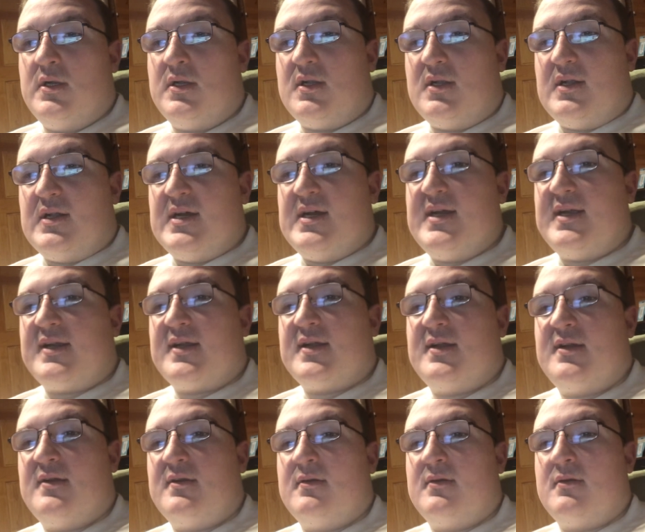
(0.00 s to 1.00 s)
Like
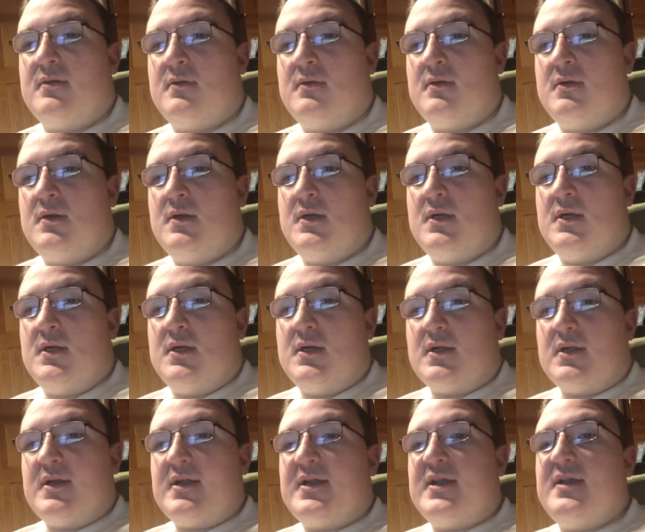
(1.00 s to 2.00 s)

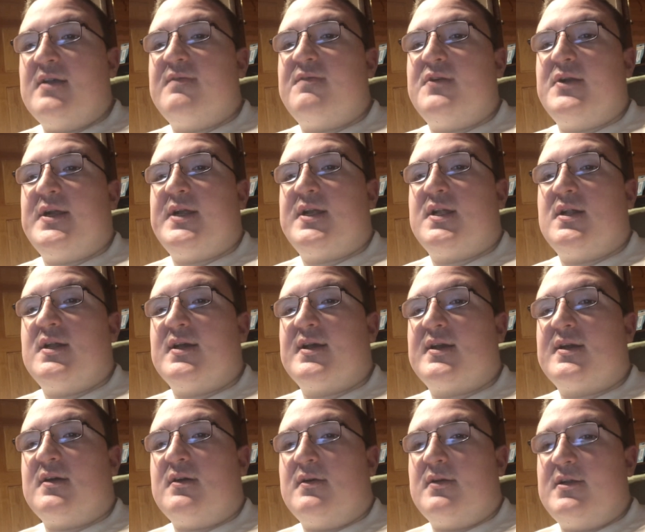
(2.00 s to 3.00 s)
if we
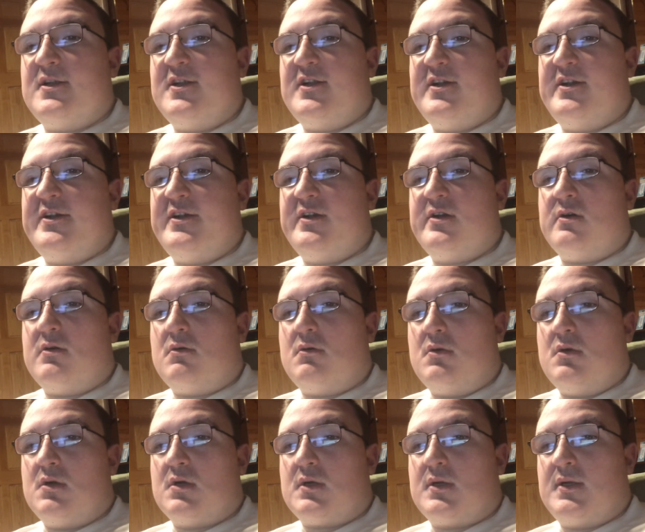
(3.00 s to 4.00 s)
click on New
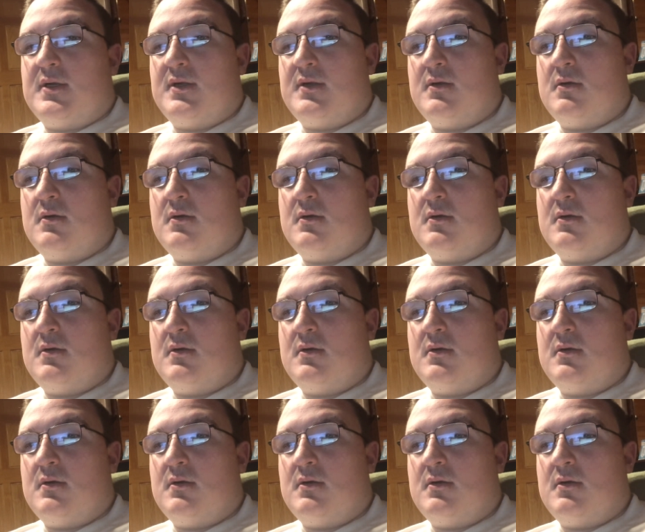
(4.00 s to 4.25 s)
York